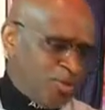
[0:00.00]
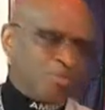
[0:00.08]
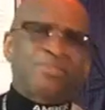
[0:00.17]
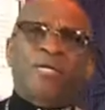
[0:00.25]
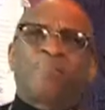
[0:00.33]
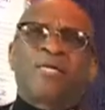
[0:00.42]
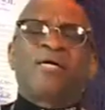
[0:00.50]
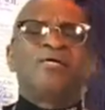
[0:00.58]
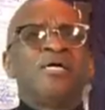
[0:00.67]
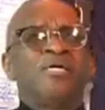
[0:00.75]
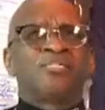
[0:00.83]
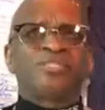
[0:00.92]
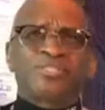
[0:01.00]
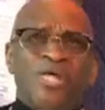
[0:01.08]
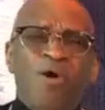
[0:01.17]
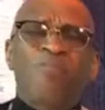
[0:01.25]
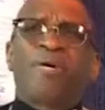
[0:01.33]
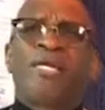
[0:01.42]
something else.
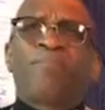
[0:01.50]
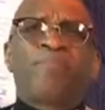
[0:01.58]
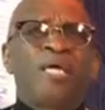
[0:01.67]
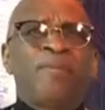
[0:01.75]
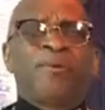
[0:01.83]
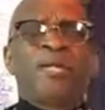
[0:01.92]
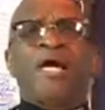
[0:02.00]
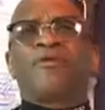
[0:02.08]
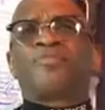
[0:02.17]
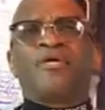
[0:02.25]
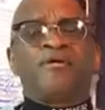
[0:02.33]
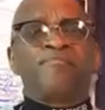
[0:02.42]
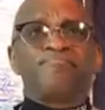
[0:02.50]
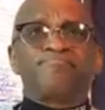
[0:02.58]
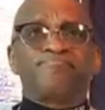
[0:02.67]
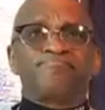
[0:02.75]
So many people out there,